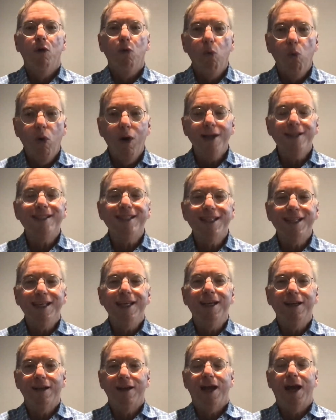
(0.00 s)
what's
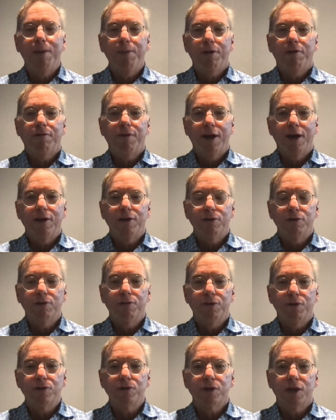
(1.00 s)
the economic value
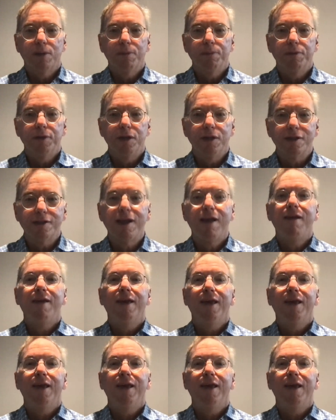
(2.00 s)
of those companies?